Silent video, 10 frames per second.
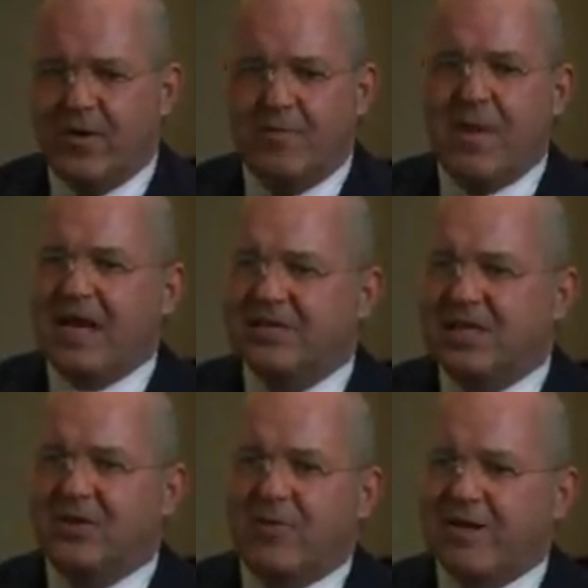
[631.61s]

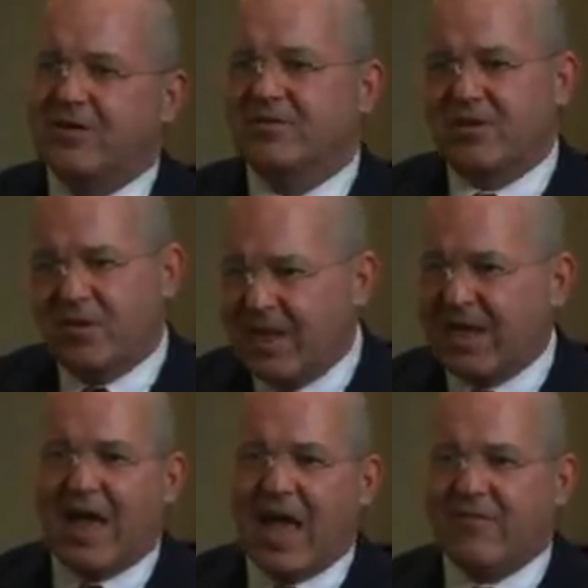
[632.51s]
managing directors that are
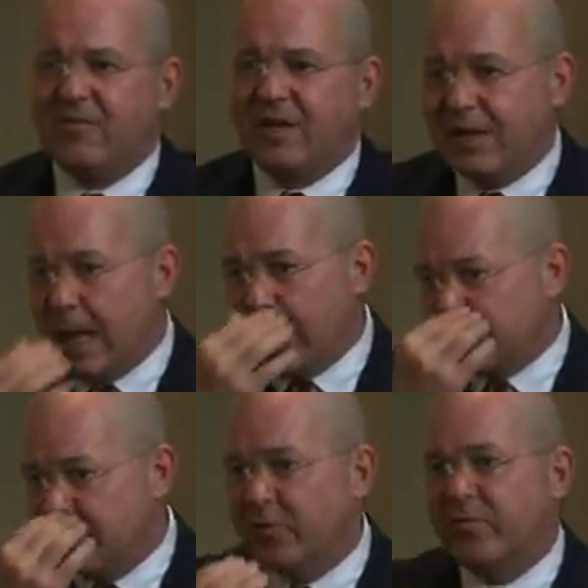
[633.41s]
making
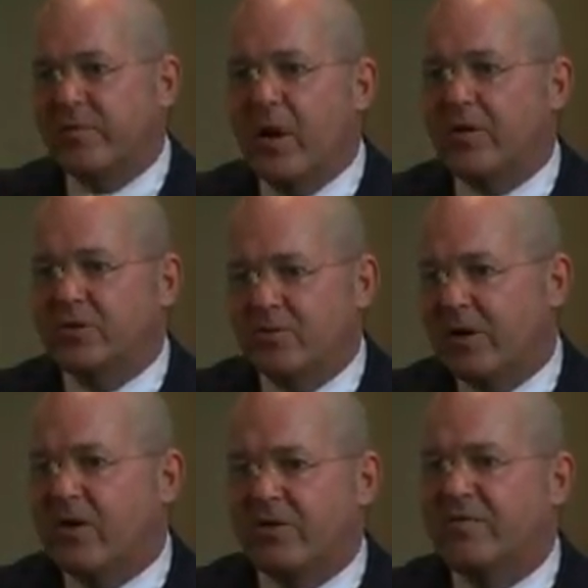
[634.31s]
$500,000 move from $120,000,
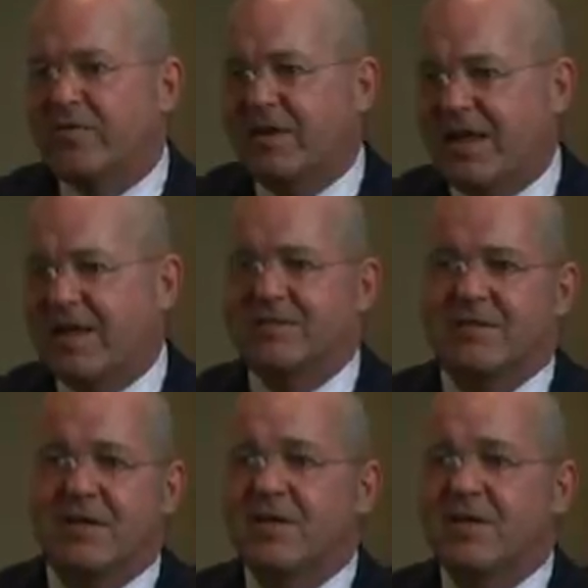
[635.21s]
$150,000